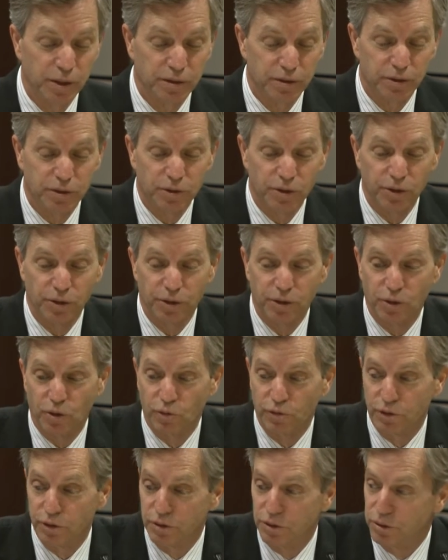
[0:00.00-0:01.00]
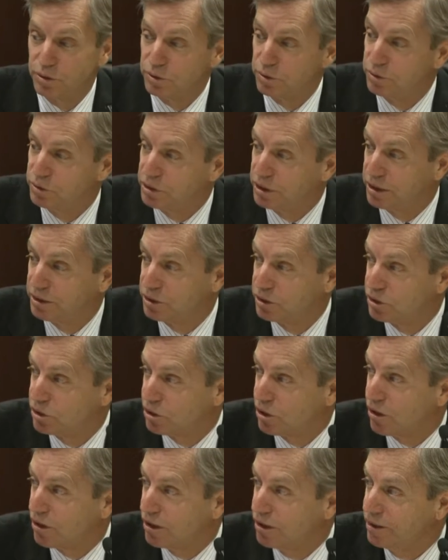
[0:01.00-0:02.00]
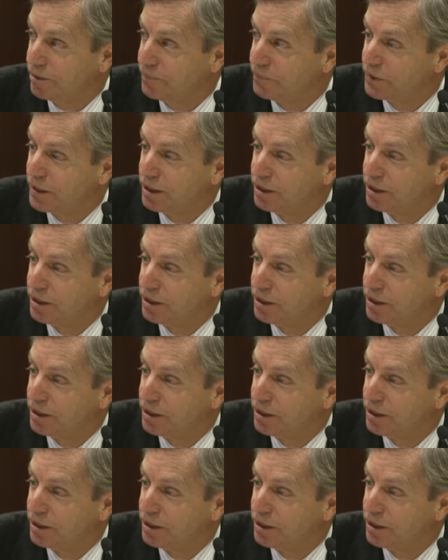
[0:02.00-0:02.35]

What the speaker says: is turn it over to Judge Jar